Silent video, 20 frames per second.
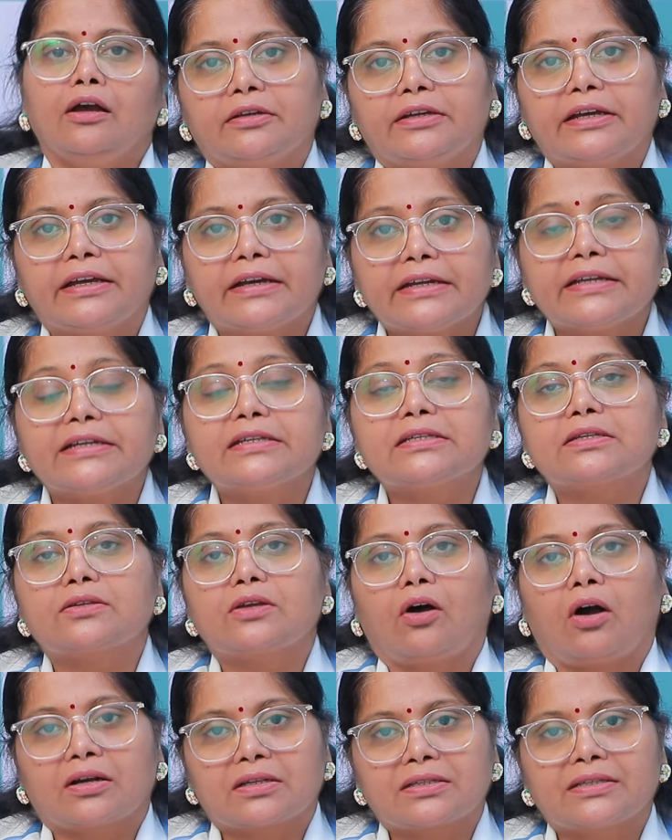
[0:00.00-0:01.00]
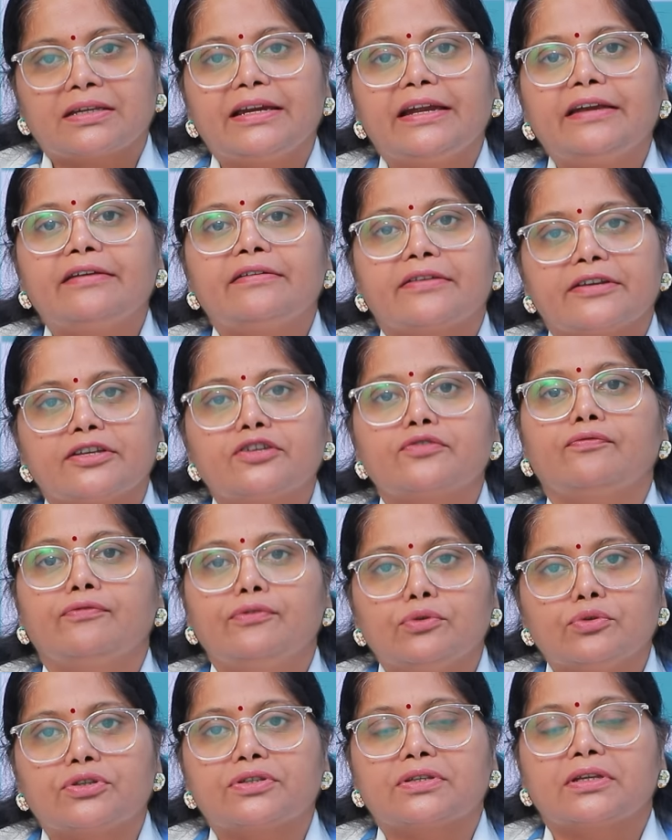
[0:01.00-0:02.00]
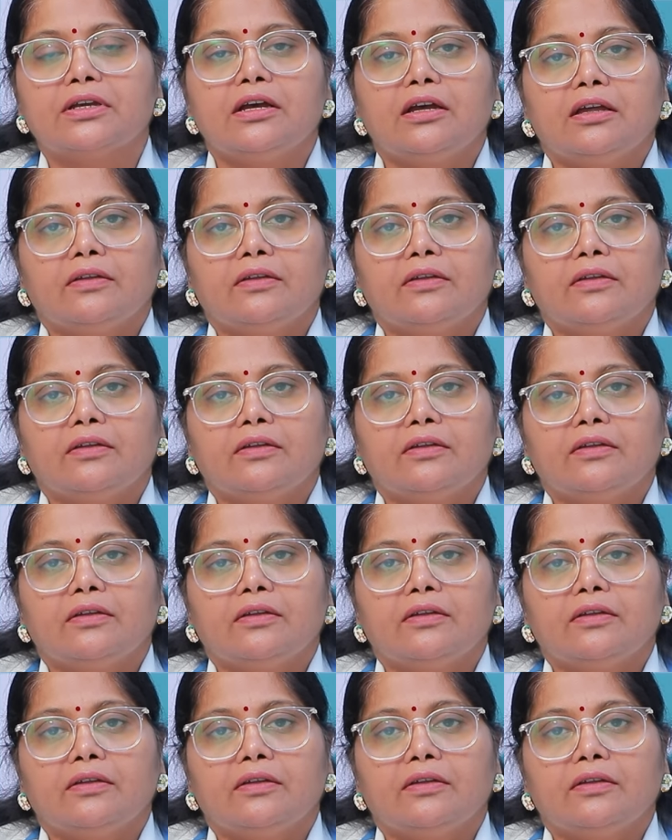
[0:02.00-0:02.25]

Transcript: decrease oxalate rich foods.